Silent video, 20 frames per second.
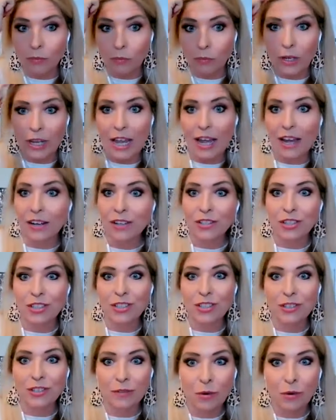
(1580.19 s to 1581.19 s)

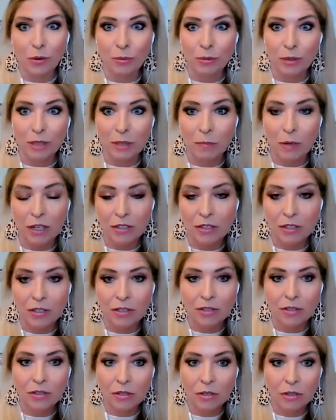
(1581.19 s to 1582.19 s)
reactions or
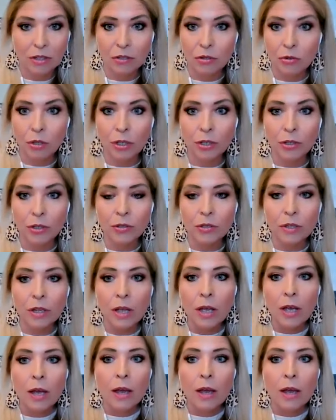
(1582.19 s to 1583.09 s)
responses to their triggers.